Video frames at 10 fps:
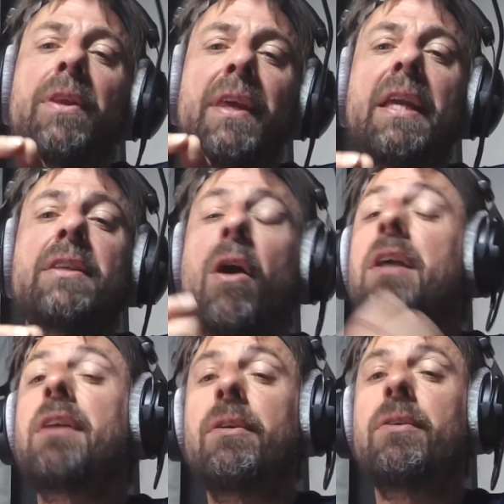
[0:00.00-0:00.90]
thing is, I
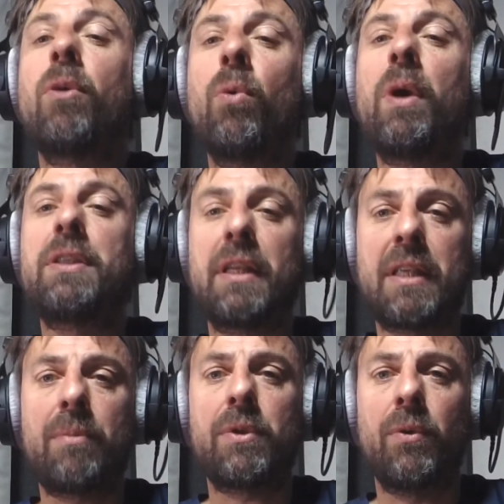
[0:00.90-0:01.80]
don't always
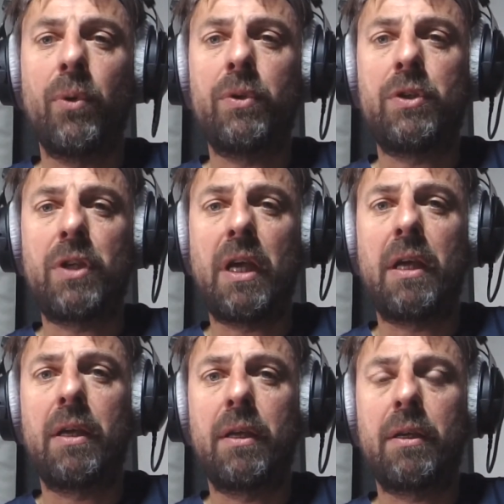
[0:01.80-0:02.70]
accept a royalty share
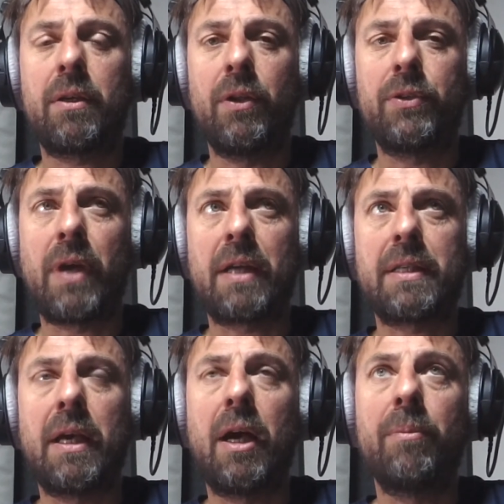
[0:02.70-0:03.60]
contract.
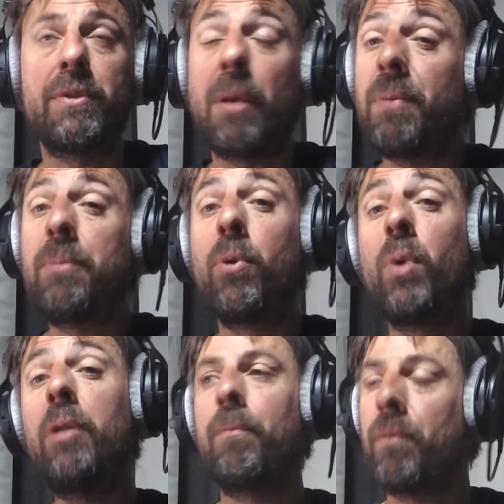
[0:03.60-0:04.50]
Some people
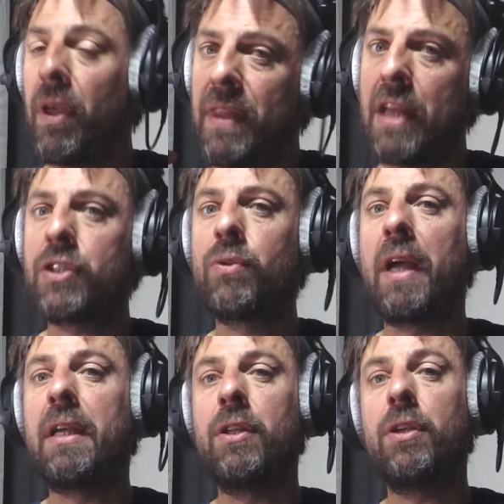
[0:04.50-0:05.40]
will, and that's
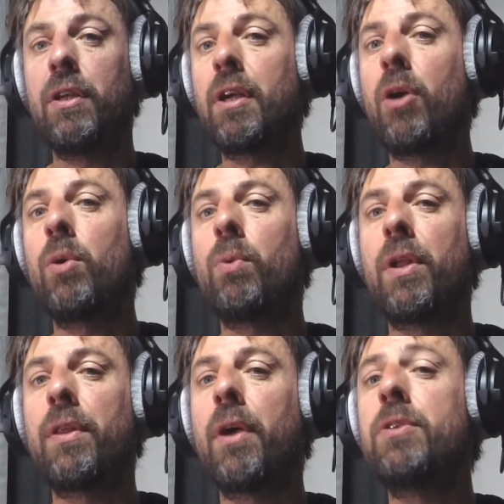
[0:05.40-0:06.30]
great, and you can go with one
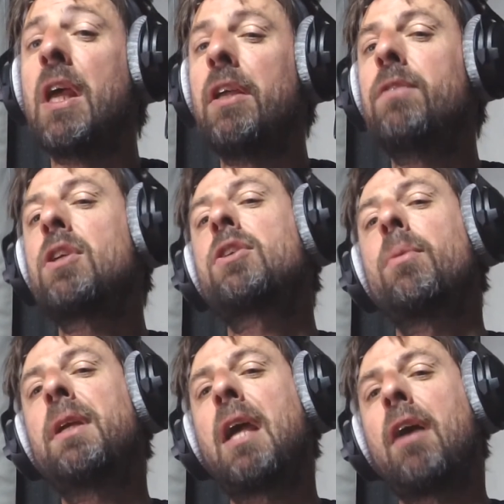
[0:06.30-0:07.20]
of those. You just got to
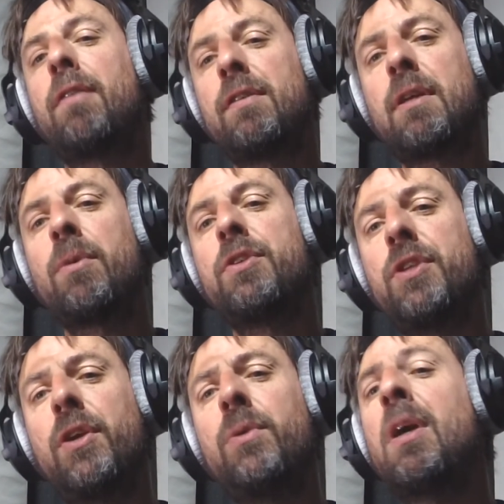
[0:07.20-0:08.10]
be careful. If someone's
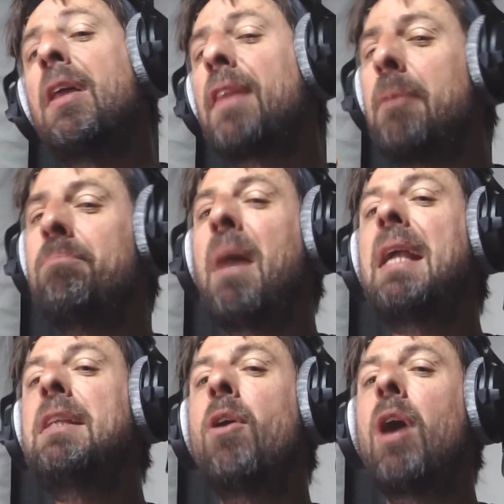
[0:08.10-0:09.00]
new, they
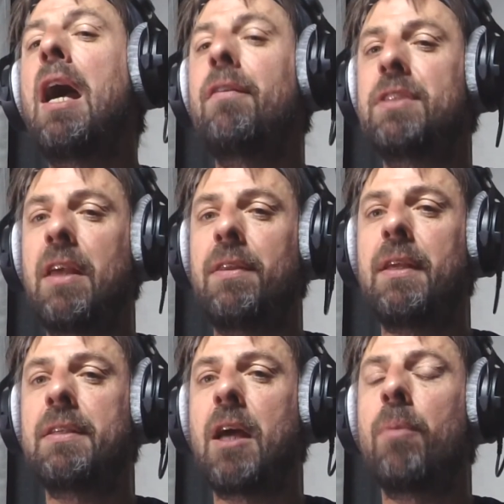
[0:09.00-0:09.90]
may not have set
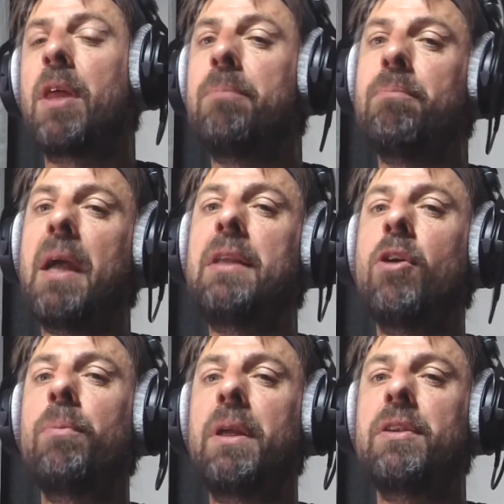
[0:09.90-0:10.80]
things up, they may
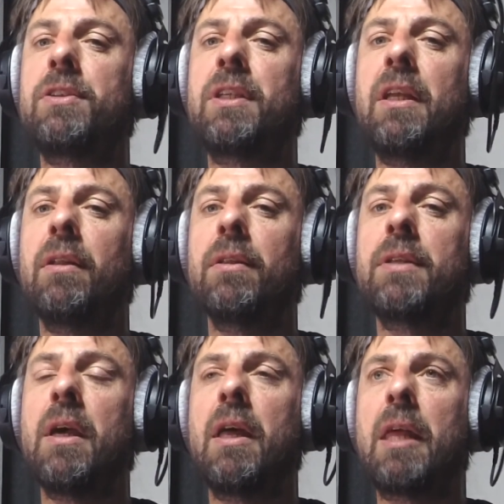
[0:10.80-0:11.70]
not be as skilled,
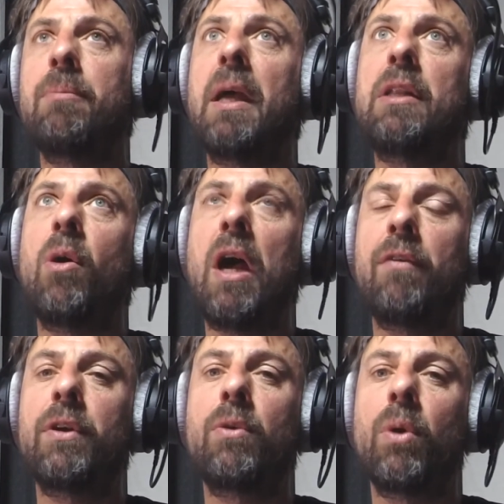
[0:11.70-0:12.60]
they may not
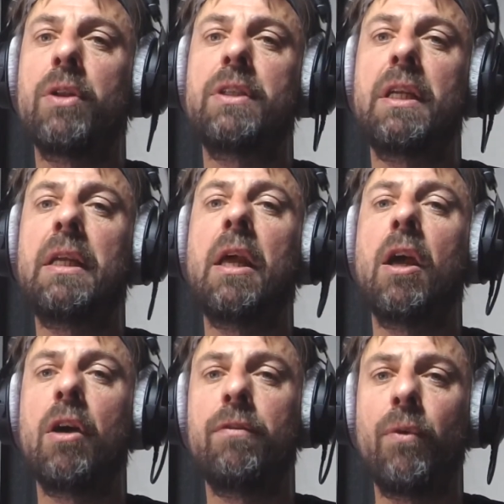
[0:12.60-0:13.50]
have the quality
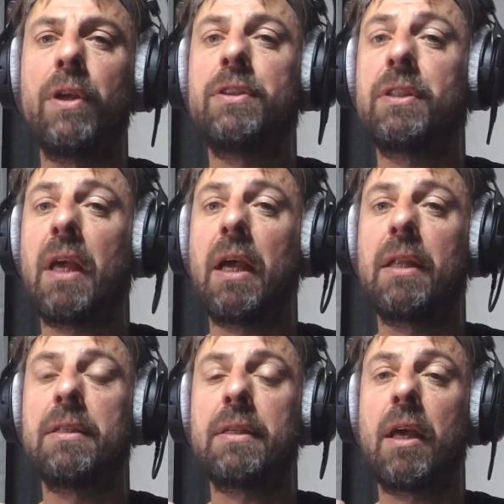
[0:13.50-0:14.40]
of voice
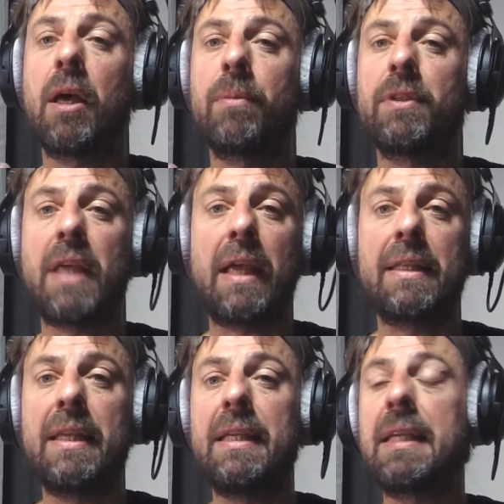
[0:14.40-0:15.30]
and
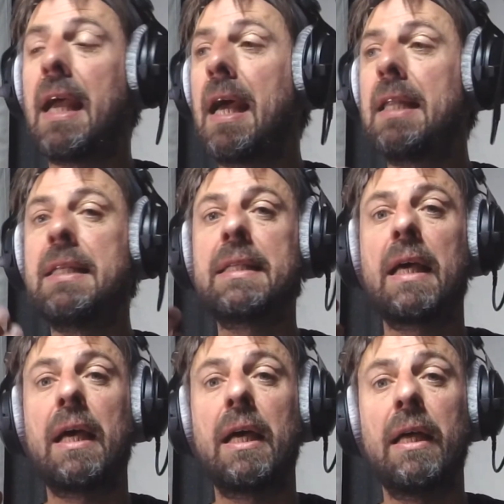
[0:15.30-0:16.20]
technique and
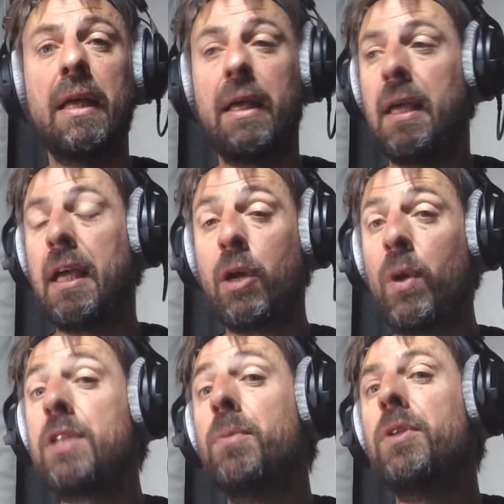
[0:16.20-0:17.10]

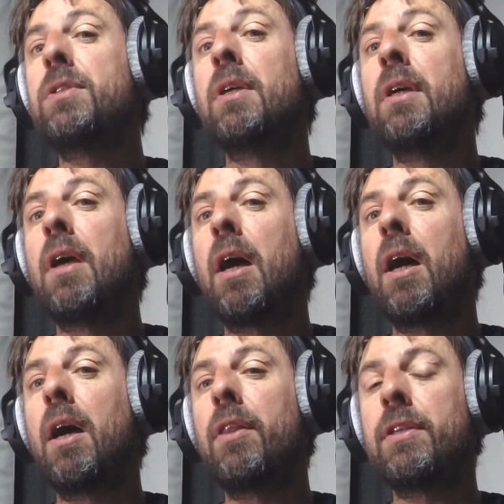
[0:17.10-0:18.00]
equipment
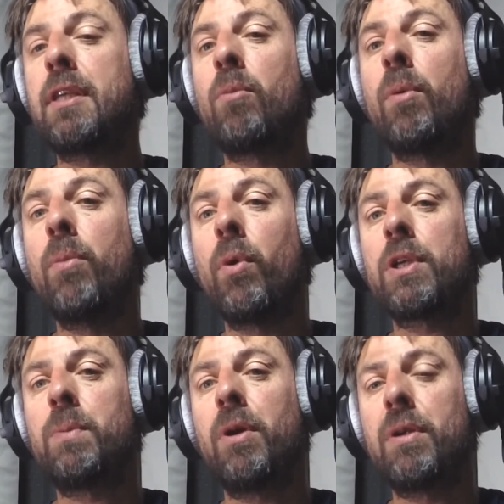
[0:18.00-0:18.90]
that someone more
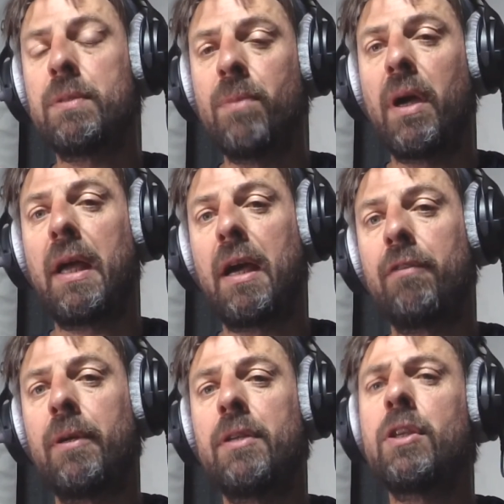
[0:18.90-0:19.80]
experienced might
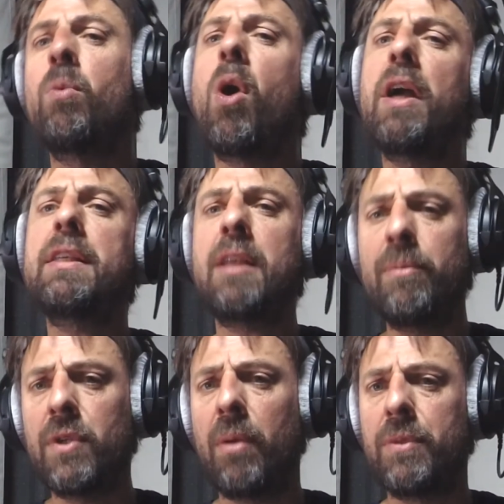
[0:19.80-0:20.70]
have. So what I
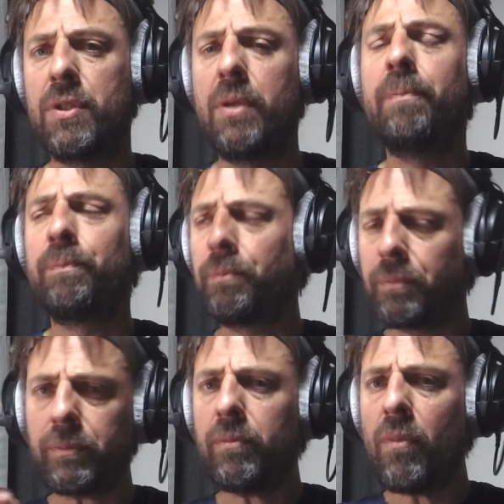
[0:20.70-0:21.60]
sometimes do,
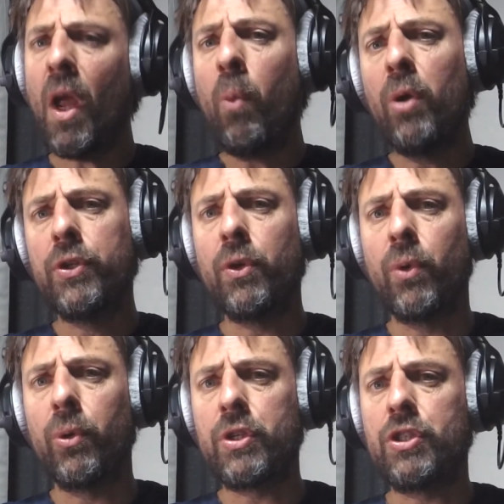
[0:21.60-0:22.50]
I will do a
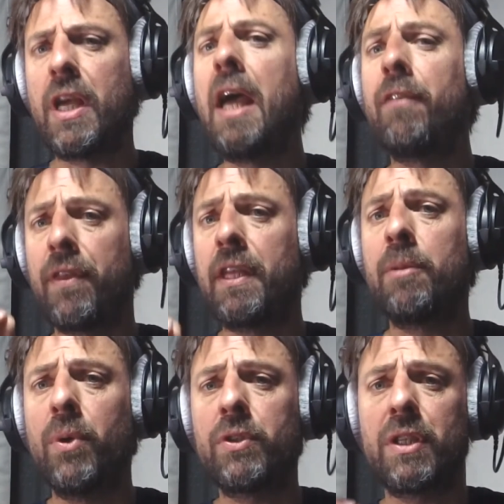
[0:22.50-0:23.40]
royalty share if I think the
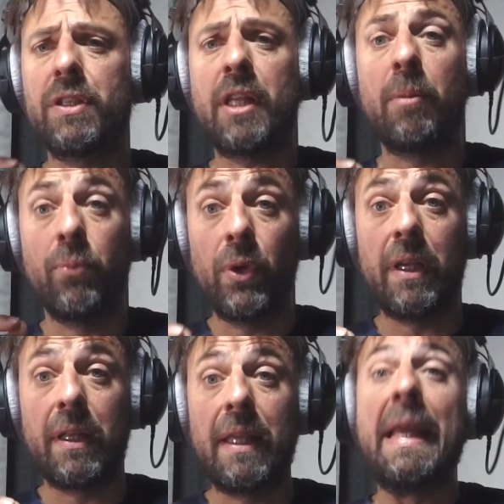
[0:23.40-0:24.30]
book's going to sell
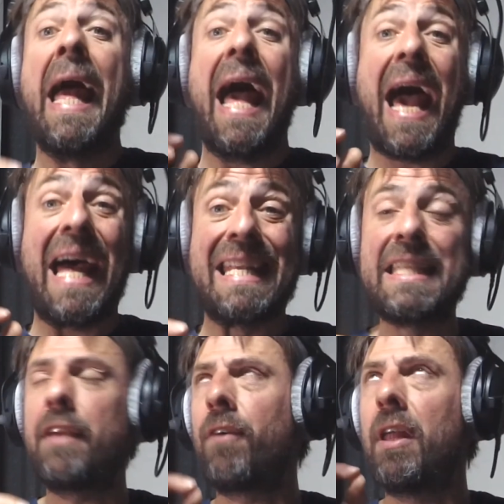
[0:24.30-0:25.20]
brilliantly
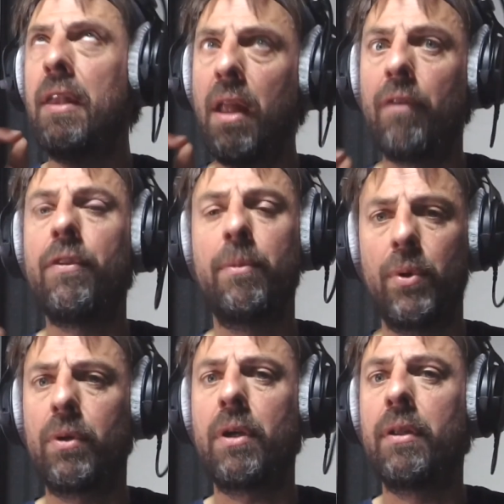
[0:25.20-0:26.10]
and if I love the
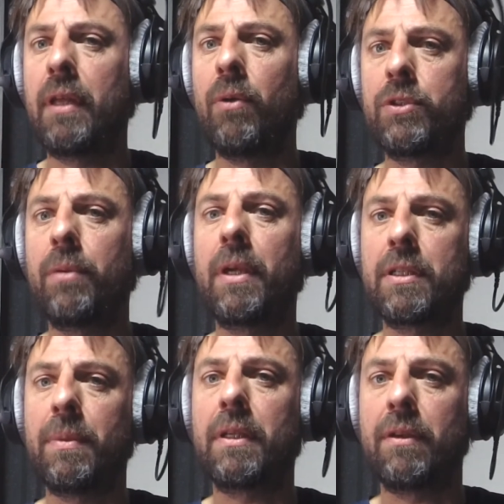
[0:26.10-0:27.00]
book. That also makes
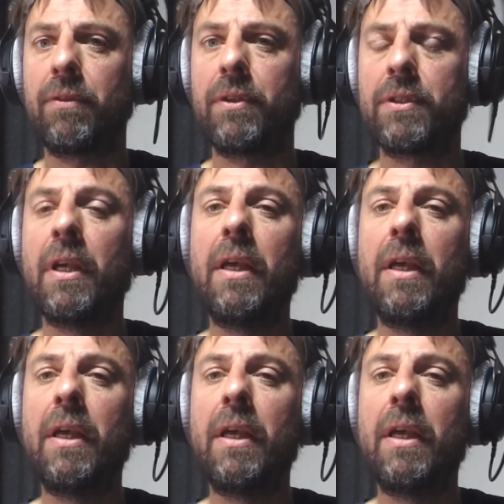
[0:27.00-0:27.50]
a big difference.